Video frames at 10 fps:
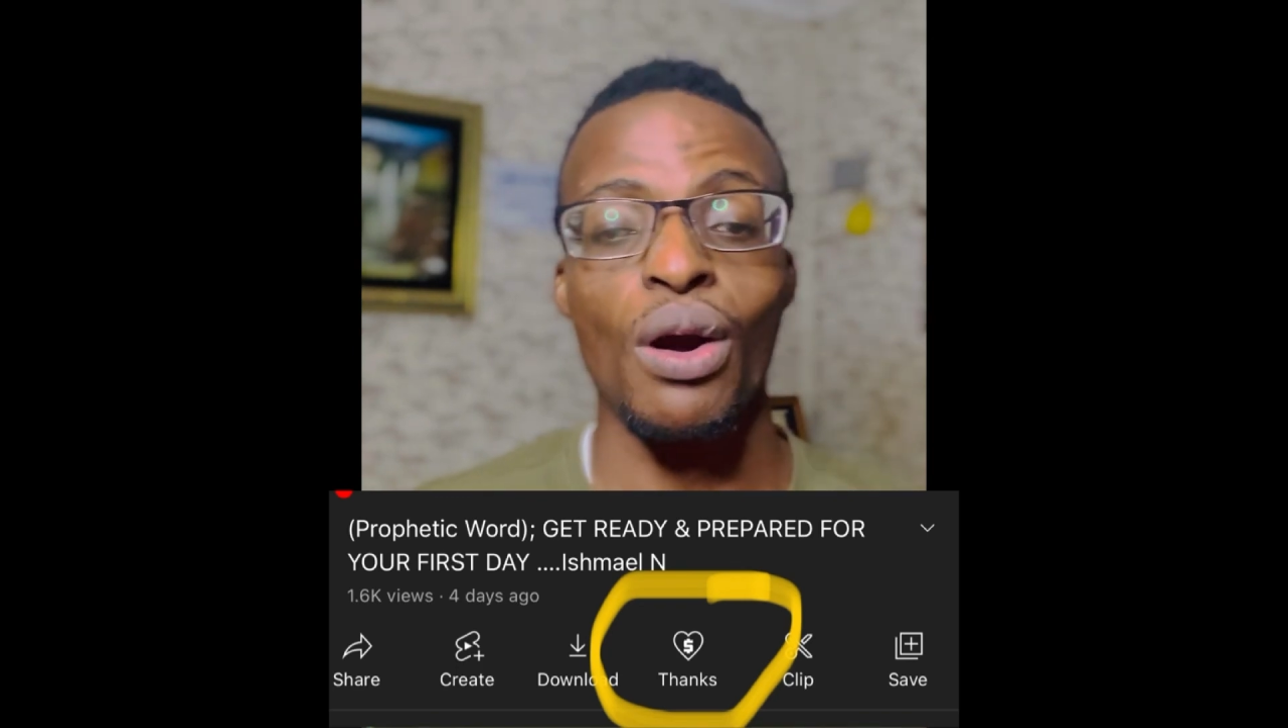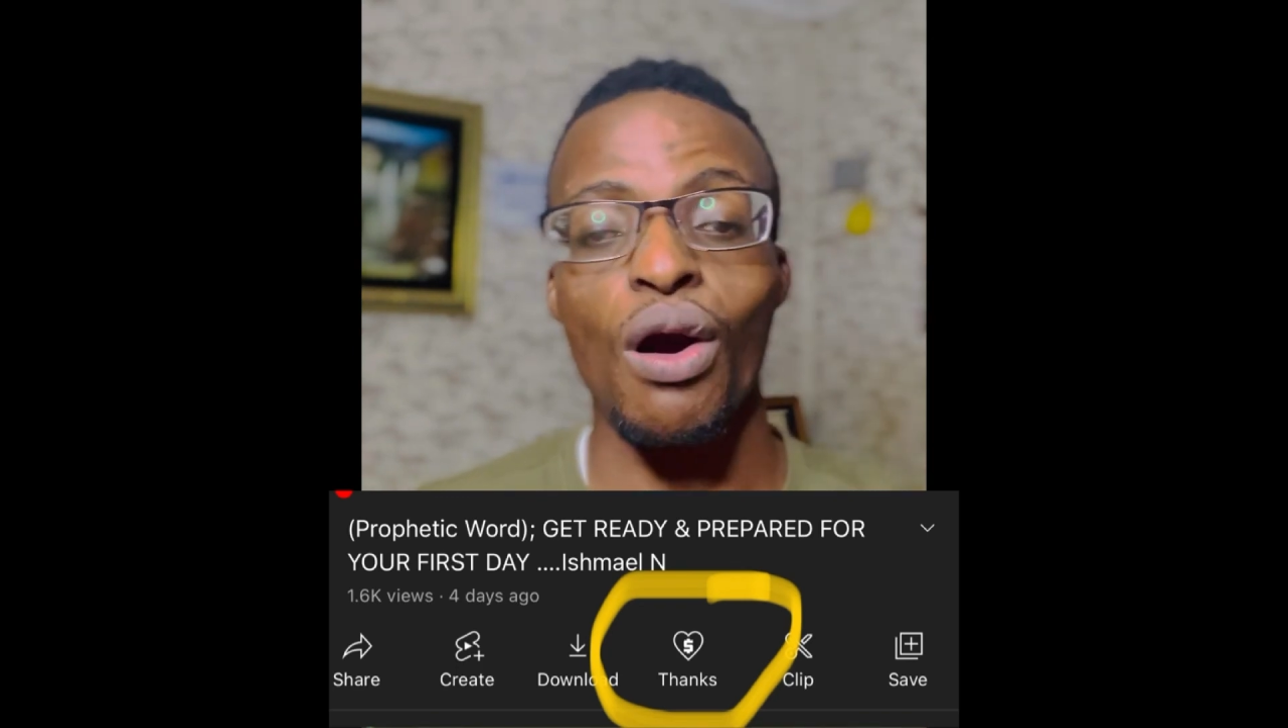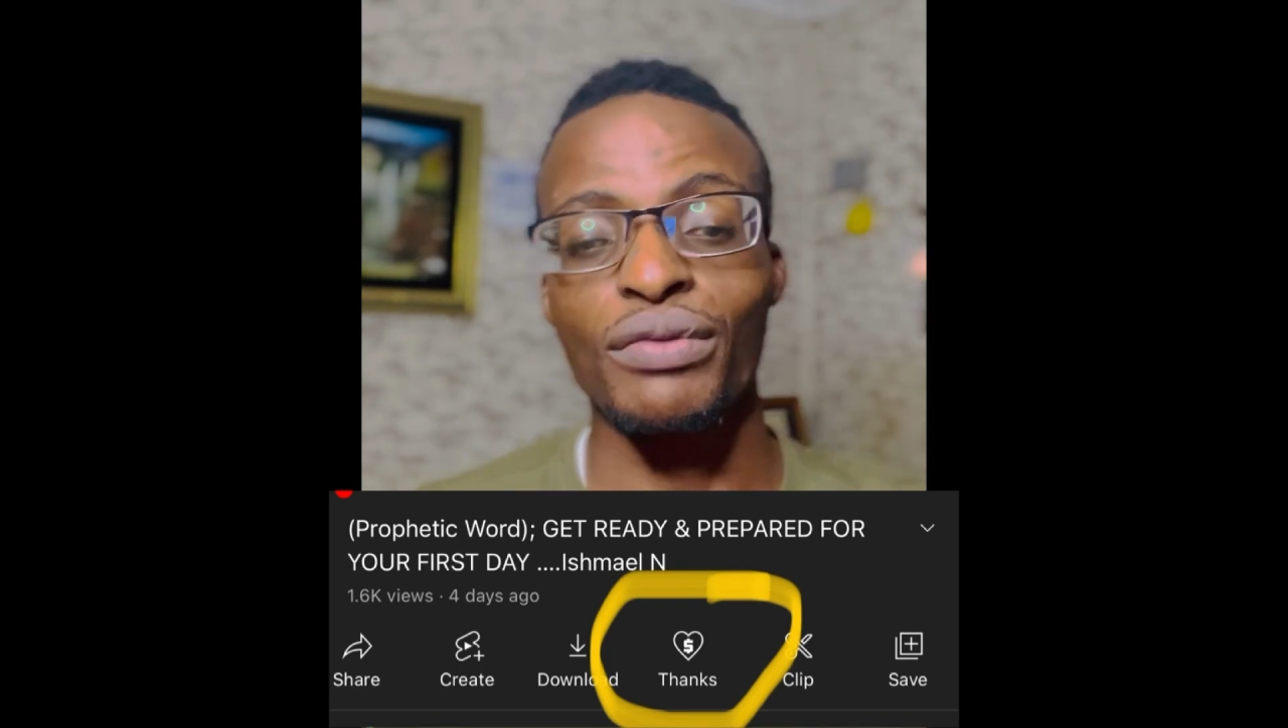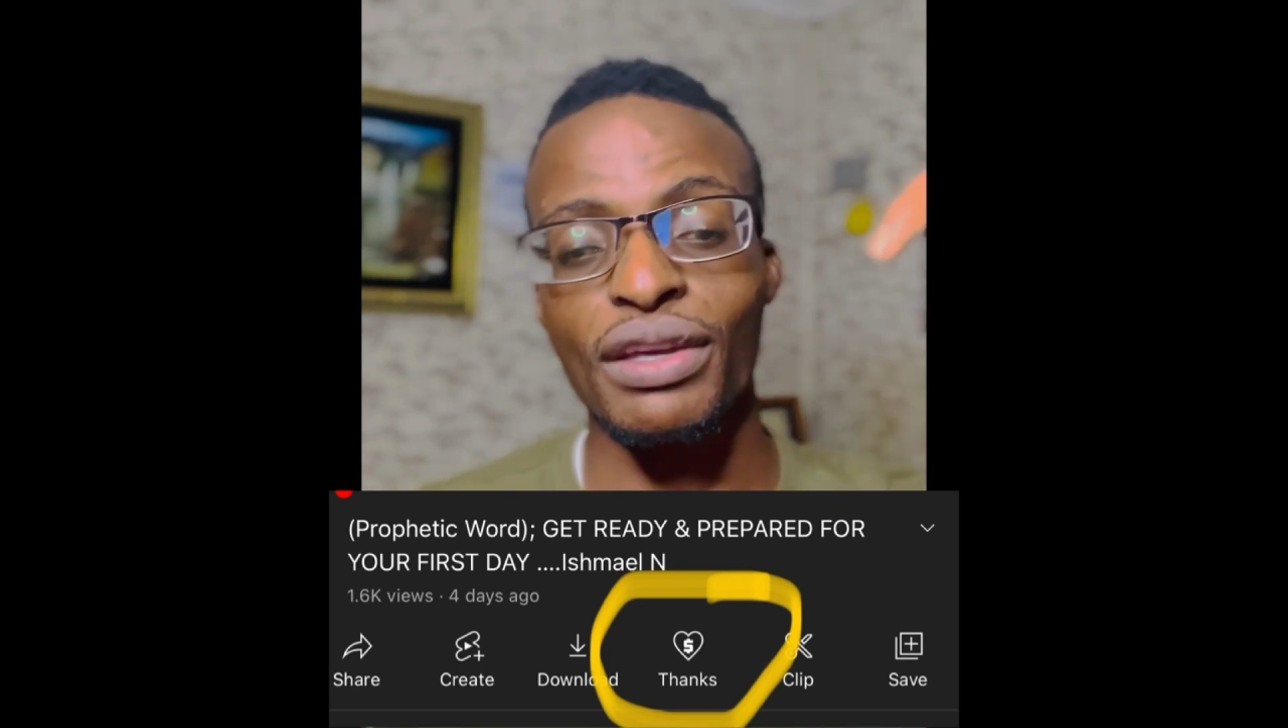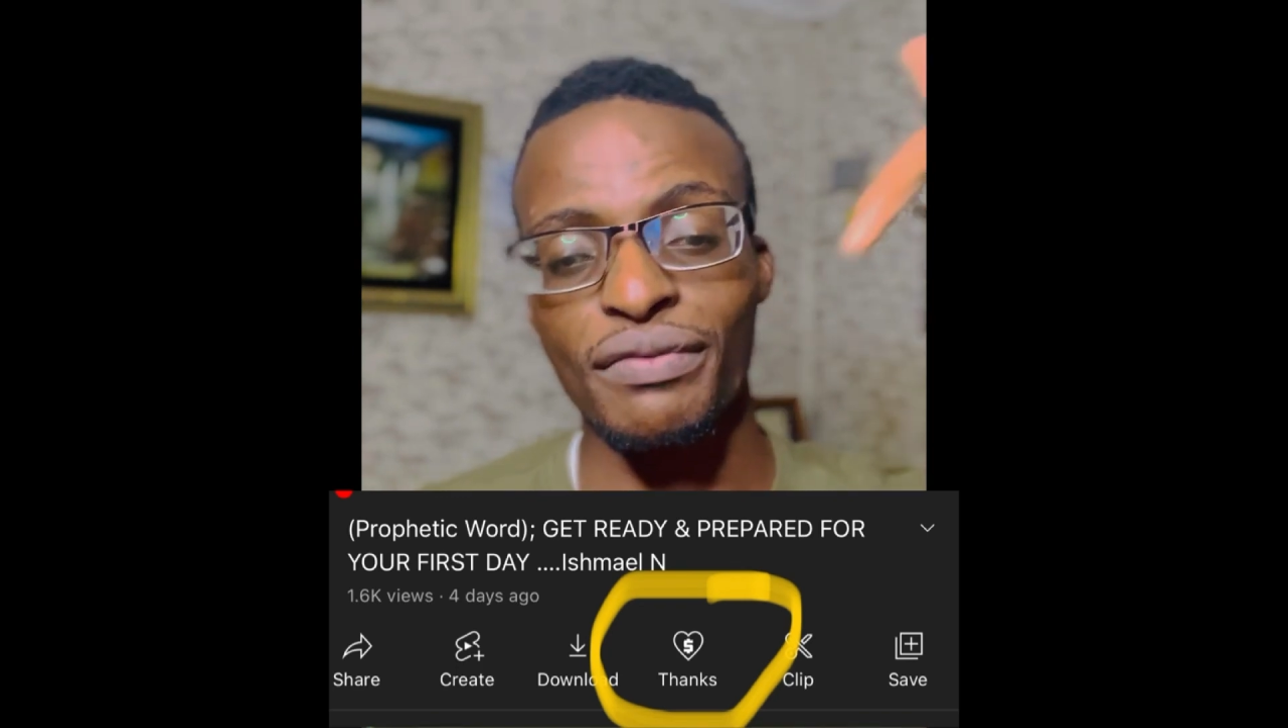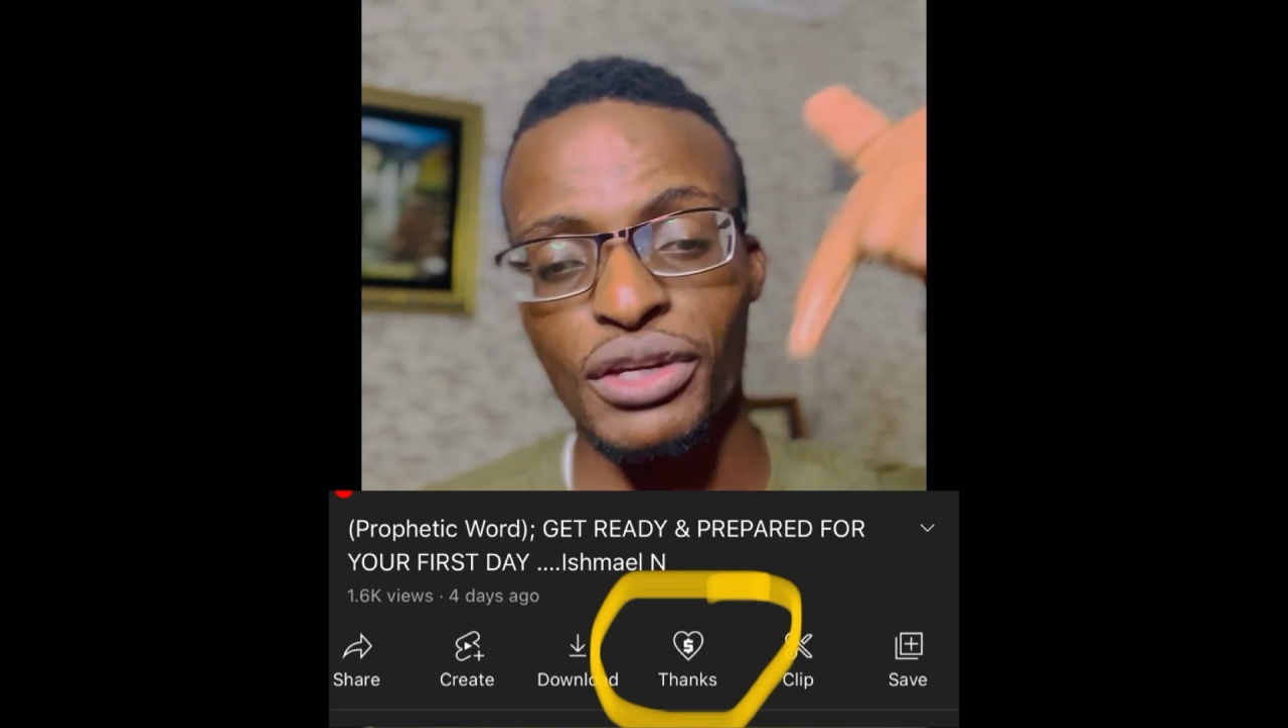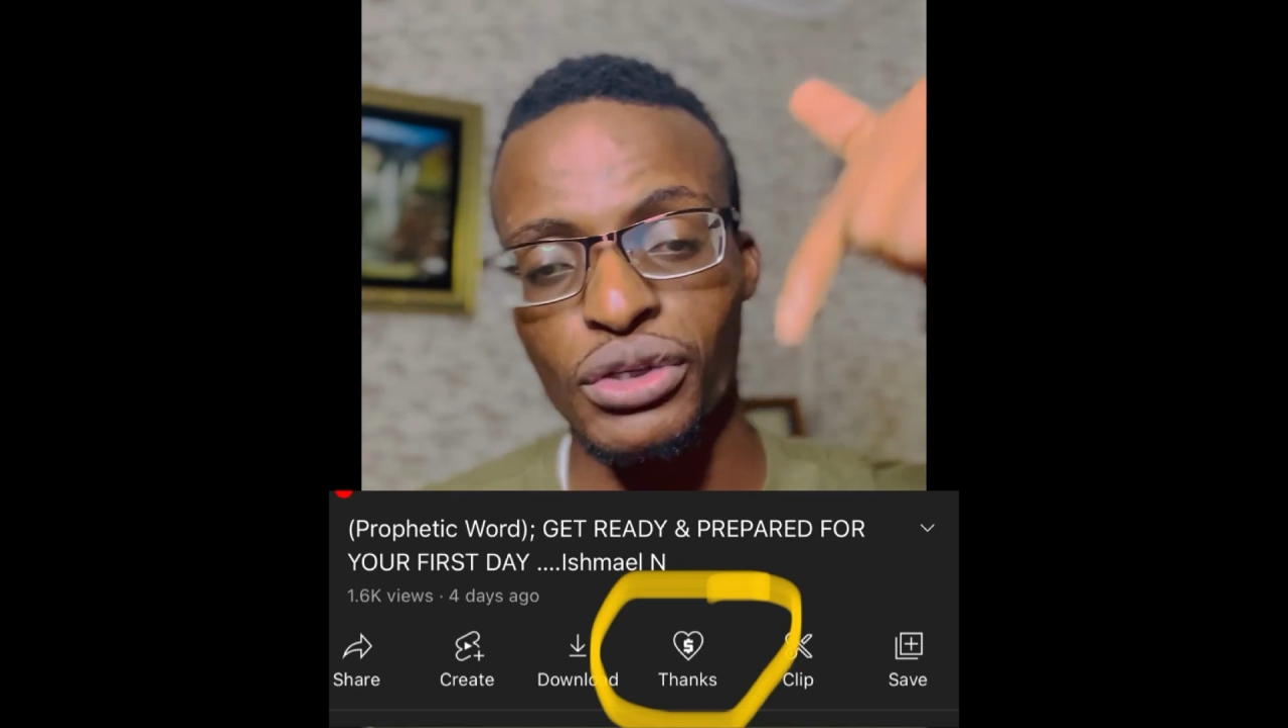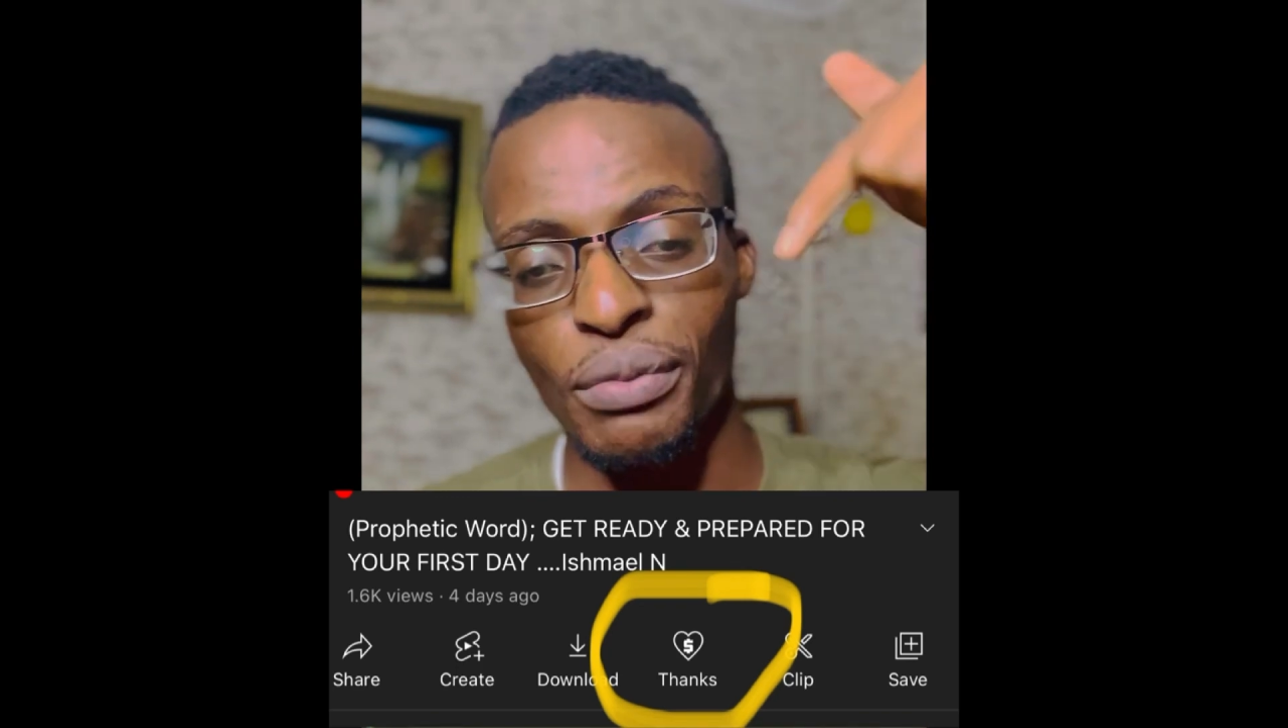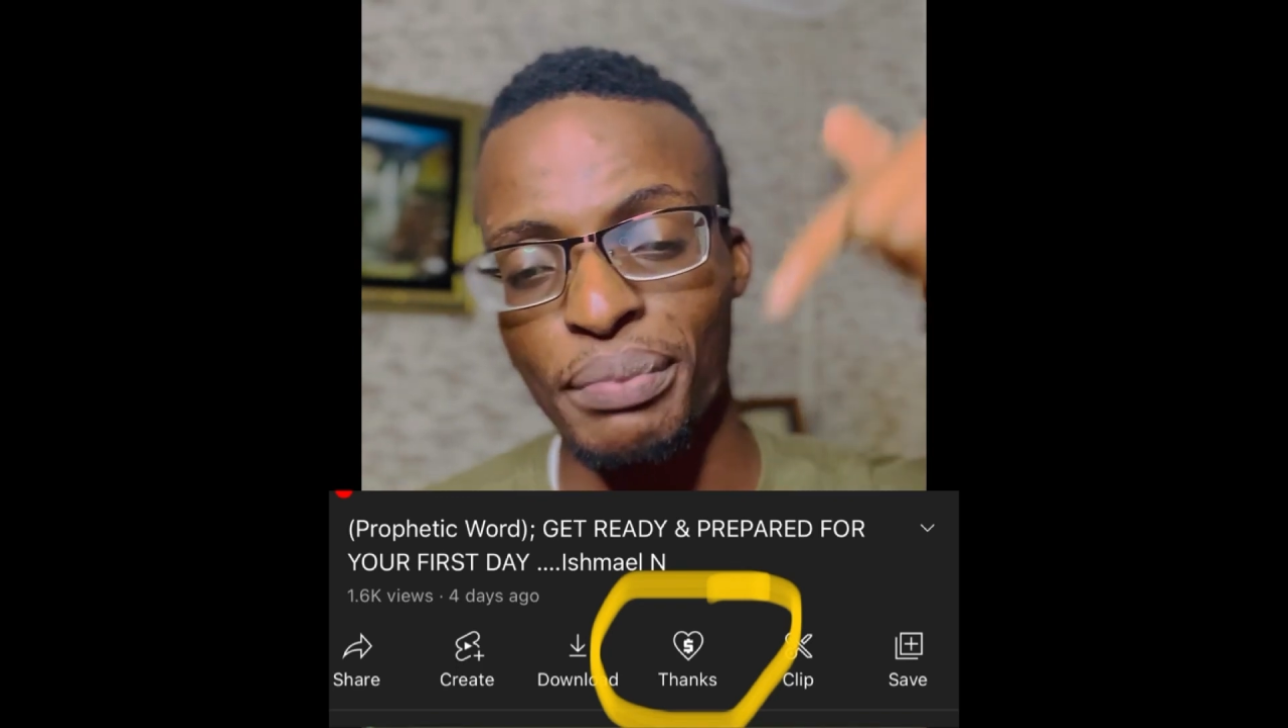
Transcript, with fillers: of the video